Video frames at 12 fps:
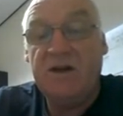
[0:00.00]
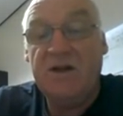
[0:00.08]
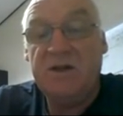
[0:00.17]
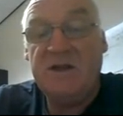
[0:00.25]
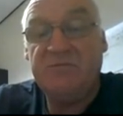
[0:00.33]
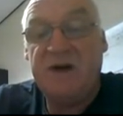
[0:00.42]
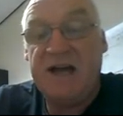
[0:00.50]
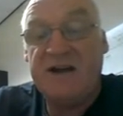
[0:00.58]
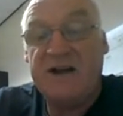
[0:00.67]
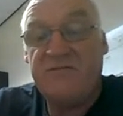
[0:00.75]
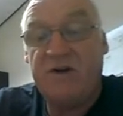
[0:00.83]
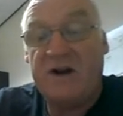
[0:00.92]
this band
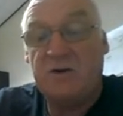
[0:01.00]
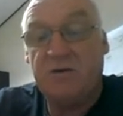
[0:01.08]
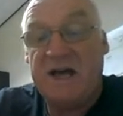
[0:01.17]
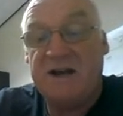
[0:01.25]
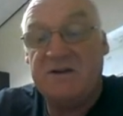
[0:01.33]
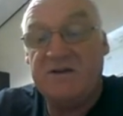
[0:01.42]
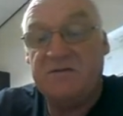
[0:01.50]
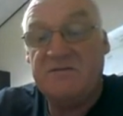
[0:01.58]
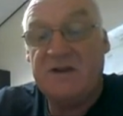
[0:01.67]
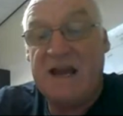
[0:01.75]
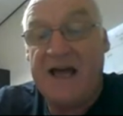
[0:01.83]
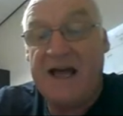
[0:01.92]
of frontal band of
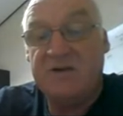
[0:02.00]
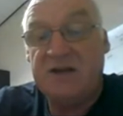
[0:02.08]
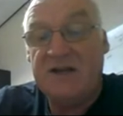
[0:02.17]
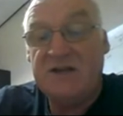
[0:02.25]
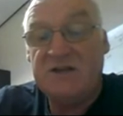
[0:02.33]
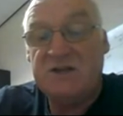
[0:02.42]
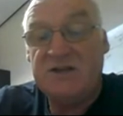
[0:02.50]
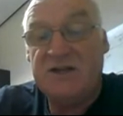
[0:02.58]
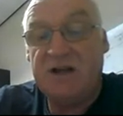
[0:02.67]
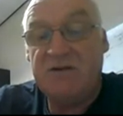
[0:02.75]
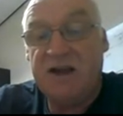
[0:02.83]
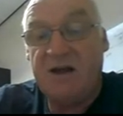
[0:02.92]
cloud
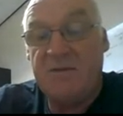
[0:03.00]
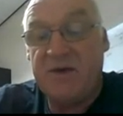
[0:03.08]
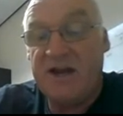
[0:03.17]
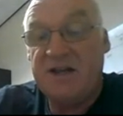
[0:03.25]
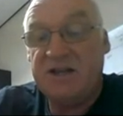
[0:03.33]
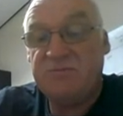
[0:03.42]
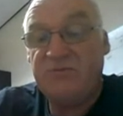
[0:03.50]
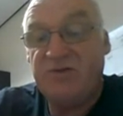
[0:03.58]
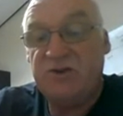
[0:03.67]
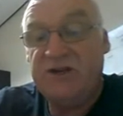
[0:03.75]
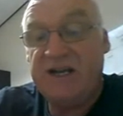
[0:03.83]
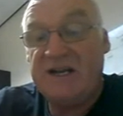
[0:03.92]
slowly coming in. It's
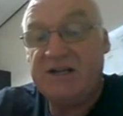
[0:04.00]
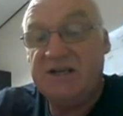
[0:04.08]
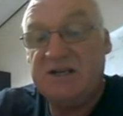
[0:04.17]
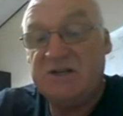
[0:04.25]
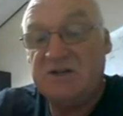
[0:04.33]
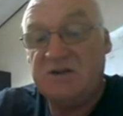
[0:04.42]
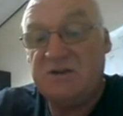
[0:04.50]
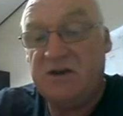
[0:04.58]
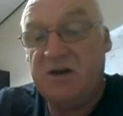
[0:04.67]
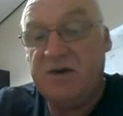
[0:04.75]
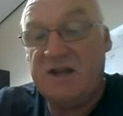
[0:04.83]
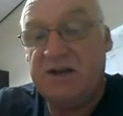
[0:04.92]
predicted to sort of
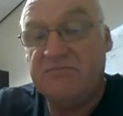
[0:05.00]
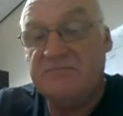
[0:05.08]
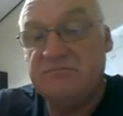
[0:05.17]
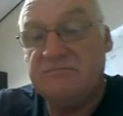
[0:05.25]
come in